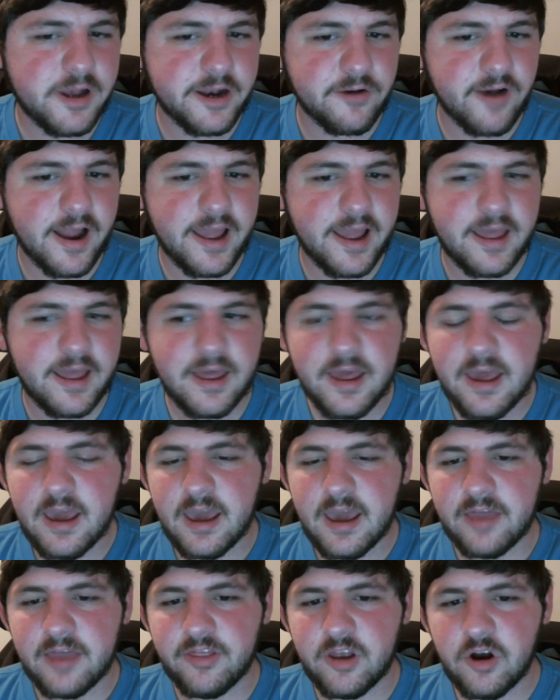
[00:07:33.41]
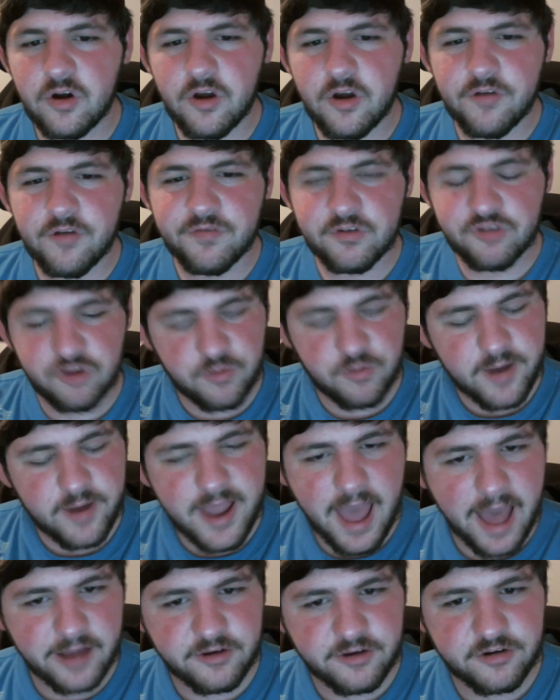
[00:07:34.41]
right? And then I'll go for 2
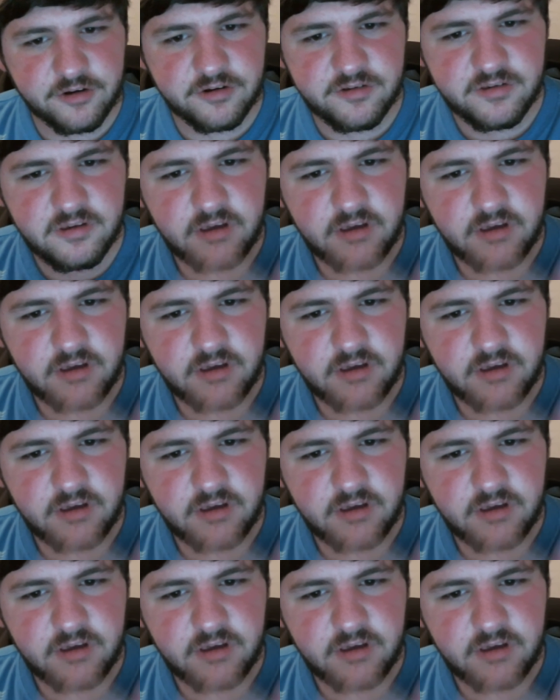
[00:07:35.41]
reactors.